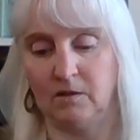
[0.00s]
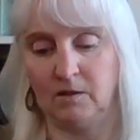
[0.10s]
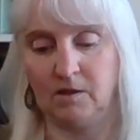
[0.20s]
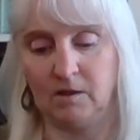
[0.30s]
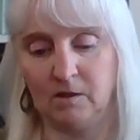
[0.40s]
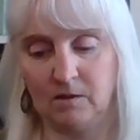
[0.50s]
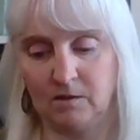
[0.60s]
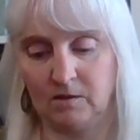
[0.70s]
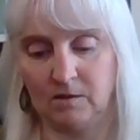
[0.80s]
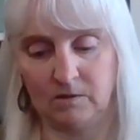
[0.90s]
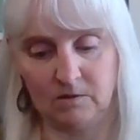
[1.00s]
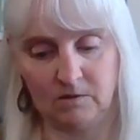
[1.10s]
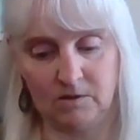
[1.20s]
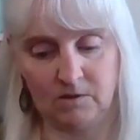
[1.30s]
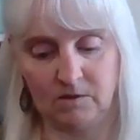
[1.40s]

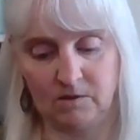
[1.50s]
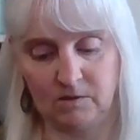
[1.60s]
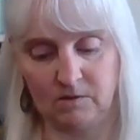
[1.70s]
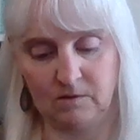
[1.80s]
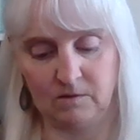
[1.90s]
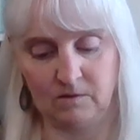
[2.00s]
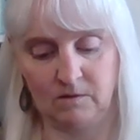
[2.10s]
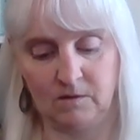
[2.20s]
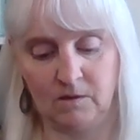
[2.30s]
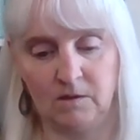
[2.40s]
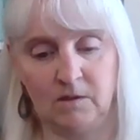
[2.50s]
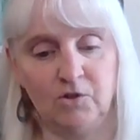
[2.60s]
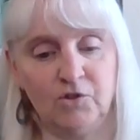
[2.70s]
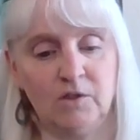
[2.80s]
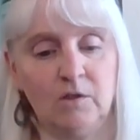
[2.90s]
and then
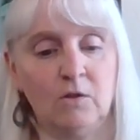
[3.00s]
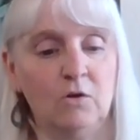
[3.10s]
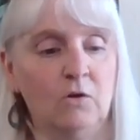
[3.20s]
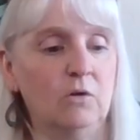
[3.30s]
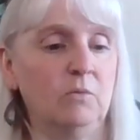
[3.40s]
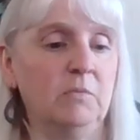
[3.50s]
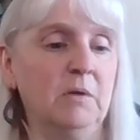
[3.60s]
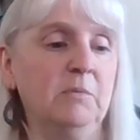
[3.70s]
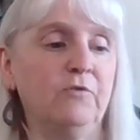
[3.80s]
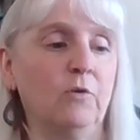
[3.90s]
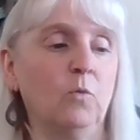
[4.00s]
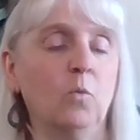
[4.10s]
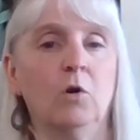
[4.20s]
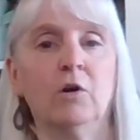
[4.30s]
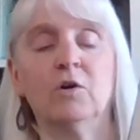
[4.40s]
here's another maybe for
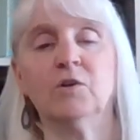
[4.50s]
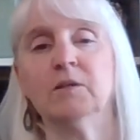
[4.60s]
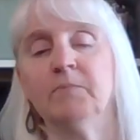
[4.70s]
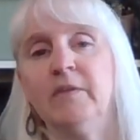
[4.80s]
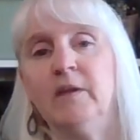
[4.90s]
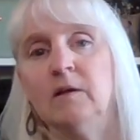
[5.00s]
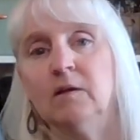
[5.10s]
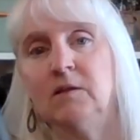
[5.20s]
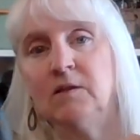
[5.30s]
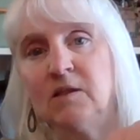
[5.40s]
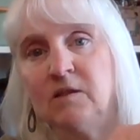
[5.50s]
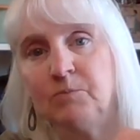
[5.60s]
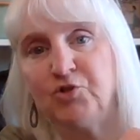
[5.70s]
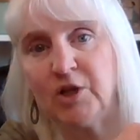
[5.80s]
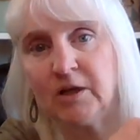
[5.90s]
work or something. It says
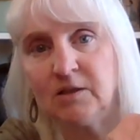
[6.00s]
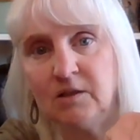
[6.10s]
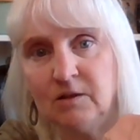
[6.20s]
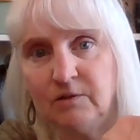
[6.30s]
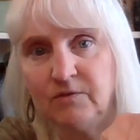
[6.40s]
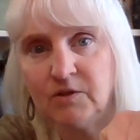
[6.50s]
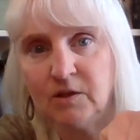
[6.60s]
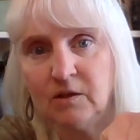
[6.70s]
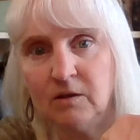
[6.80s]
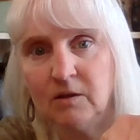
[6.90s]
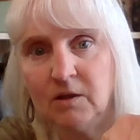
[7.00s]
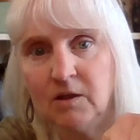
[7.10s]
objectives and